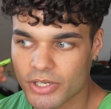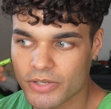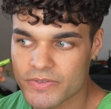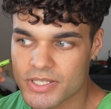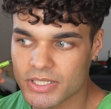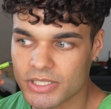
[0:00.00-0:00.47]

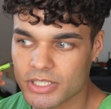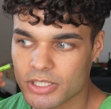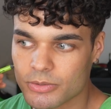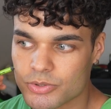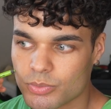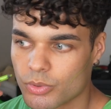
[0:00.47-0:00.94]
nervous leading
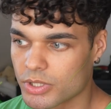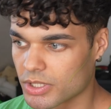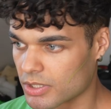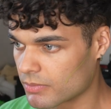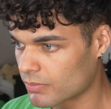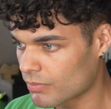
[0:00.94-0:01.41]
up to walking
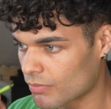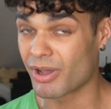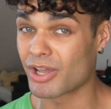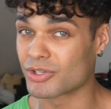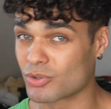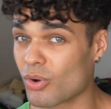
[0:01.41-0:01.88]
in,
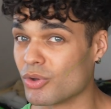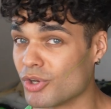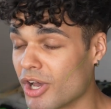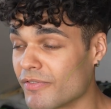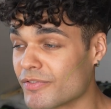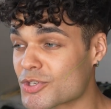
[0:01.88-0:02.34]
but I got
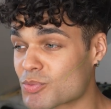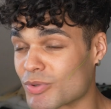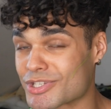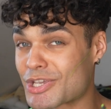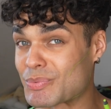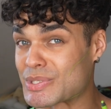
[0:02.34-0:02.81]
nervous
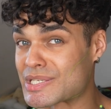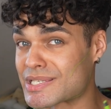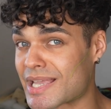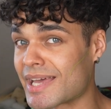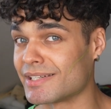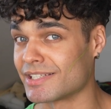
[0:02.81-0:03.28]
once I was
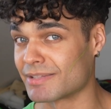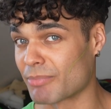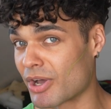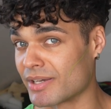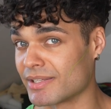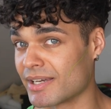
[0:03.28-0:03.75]
standing
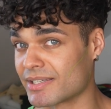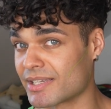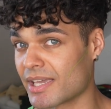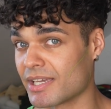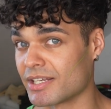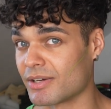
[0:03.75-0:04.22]
behind that
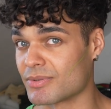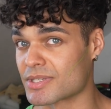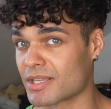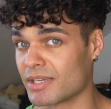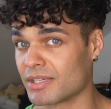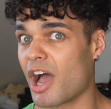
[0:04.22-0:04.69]
gate and I was like,